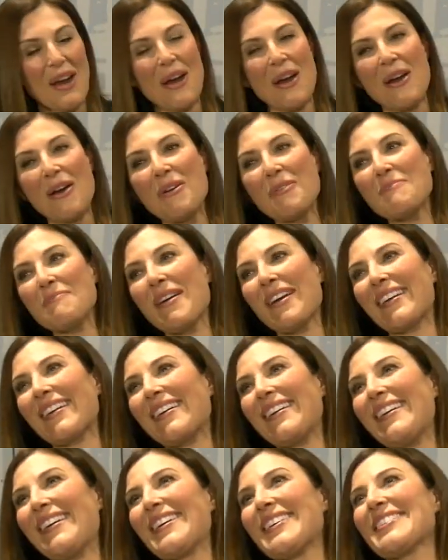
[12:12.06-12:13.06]
Oh my
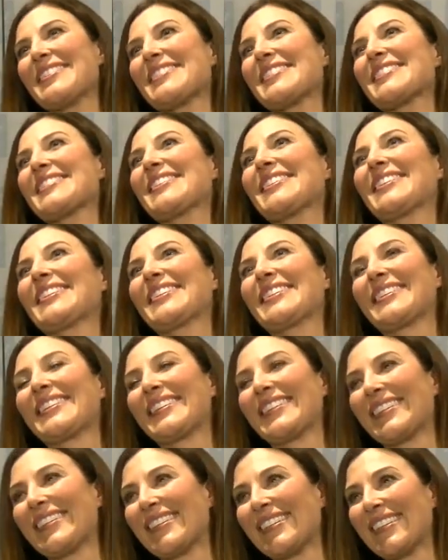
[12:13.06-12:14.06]
gosh.
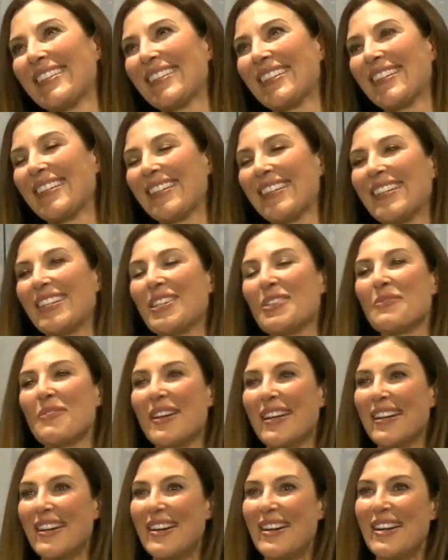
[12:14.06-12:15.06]
Oh
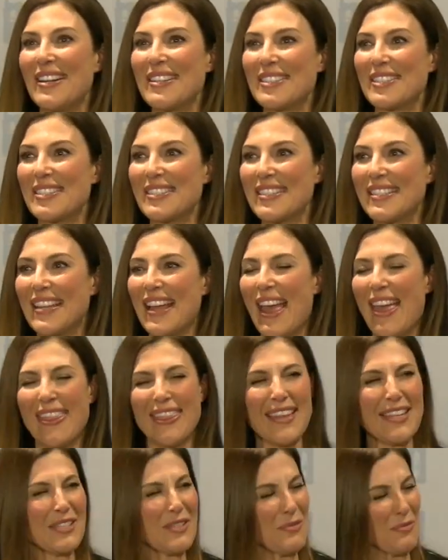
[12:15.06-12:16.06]
my gosh.
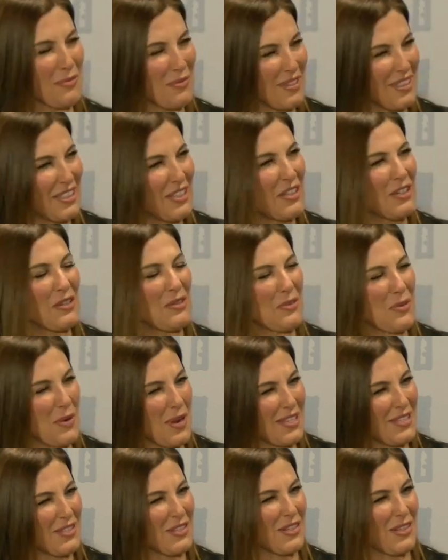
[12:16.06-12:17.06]
That's a really good
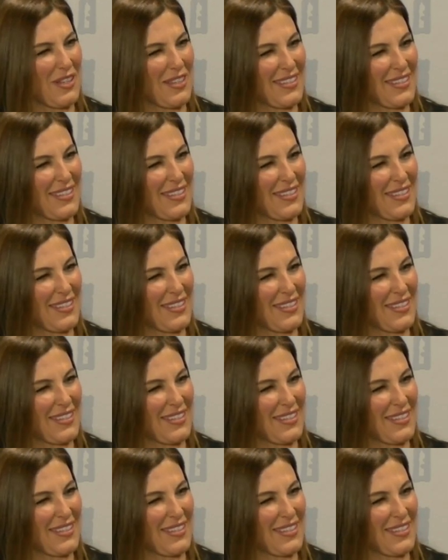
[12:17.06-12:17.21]
question.